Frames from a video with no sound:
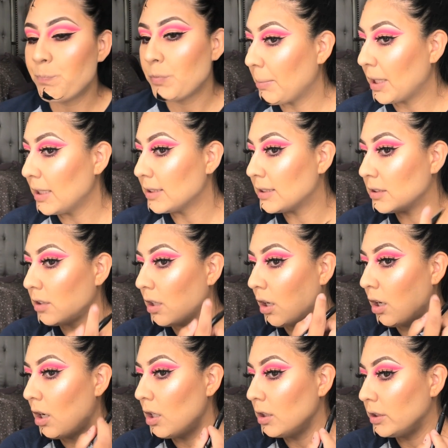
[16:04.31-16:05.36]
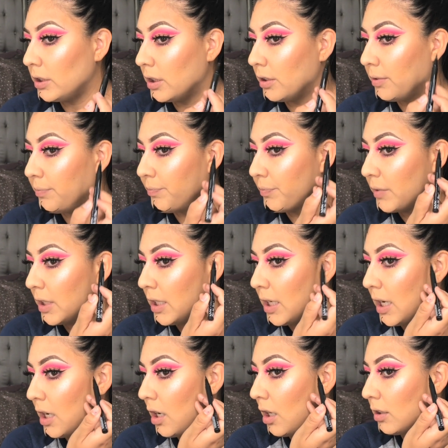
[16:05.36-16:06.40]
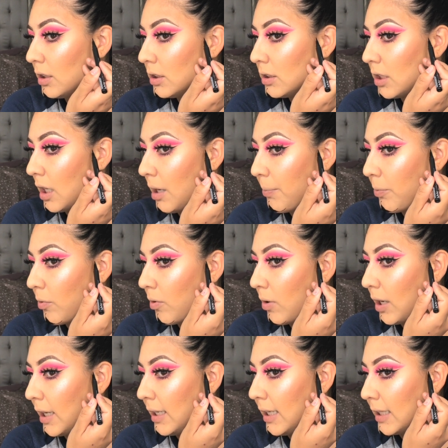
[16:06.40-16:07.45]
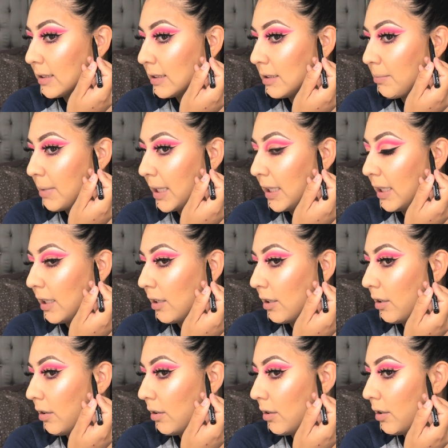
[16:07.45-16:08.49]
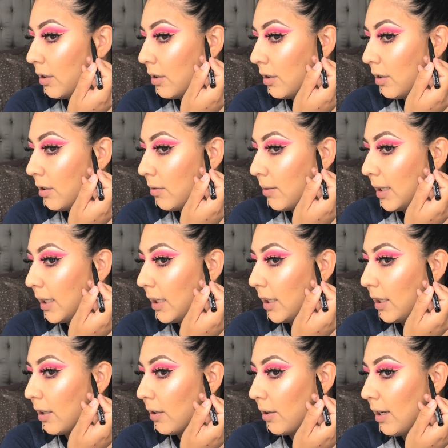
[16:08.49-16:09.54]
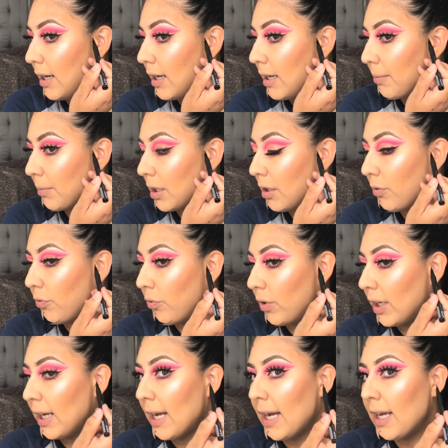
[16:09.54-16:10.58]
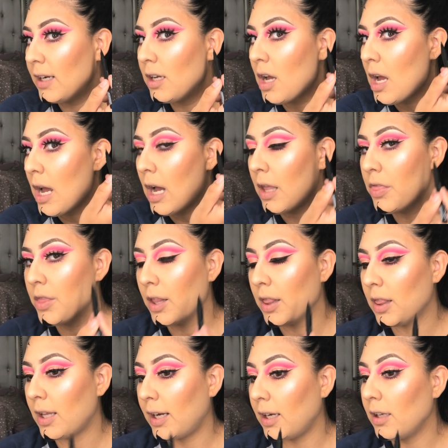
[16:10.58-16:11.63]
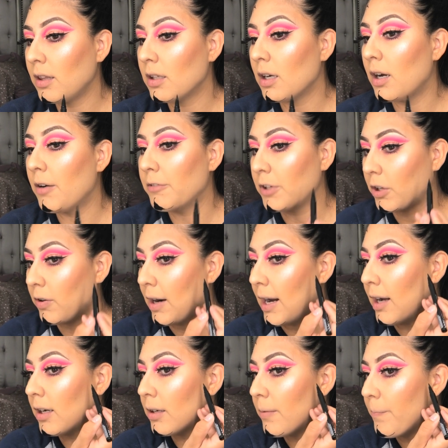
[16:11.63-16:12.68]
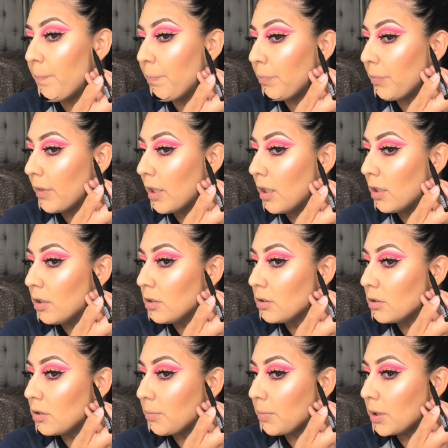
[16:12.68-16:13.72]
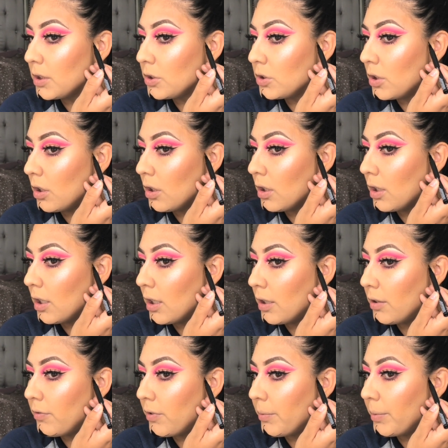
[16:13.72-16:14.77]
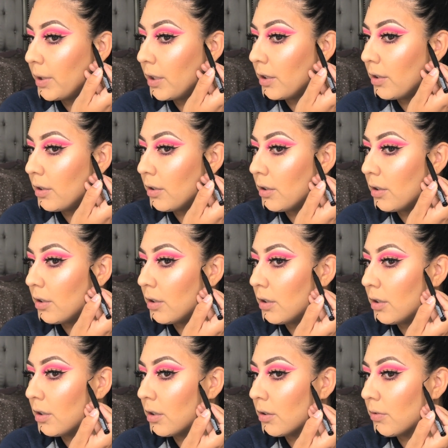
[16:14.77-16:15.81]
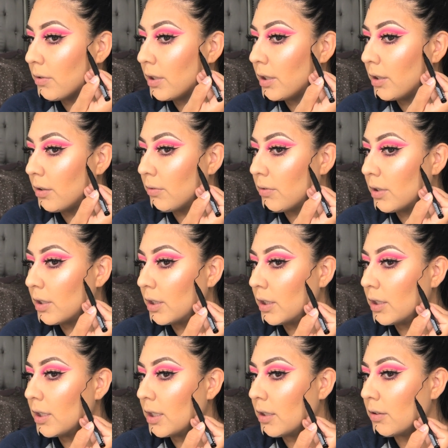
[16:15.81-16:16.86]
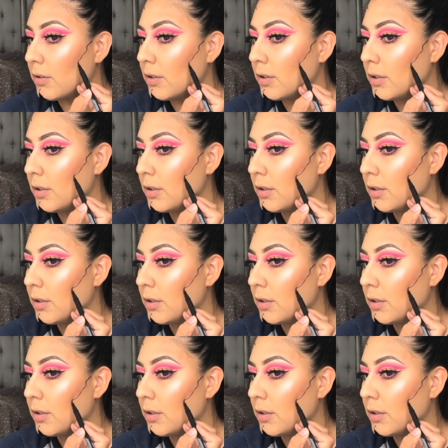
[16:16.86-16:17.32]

I'm gonna start on the top right next to my ear, right here, and I'm gonna freehand the length of the crack. So I'm gonna draw a line from here all the way running down.